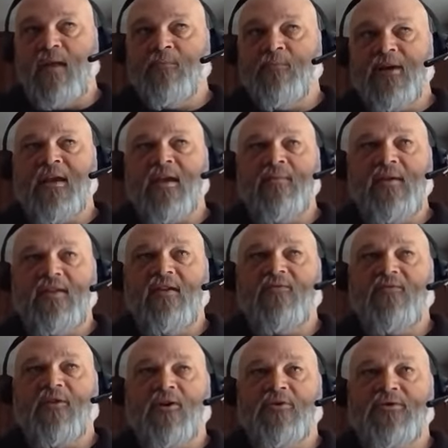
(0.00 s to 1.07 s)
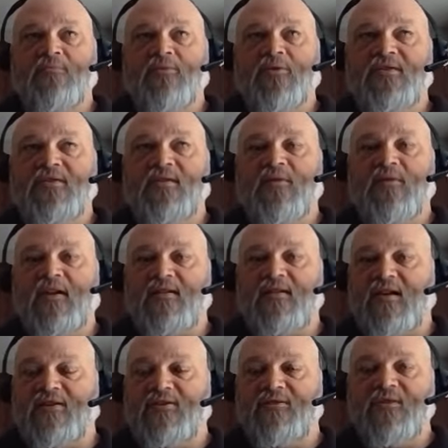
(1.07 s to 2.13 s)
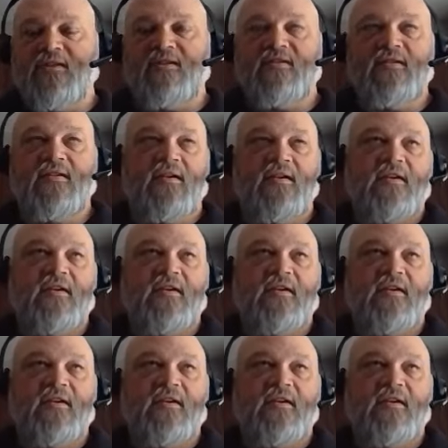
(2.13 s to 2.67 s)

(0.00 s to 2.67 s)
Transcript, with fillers: but it can be difficult to put some of the accessories.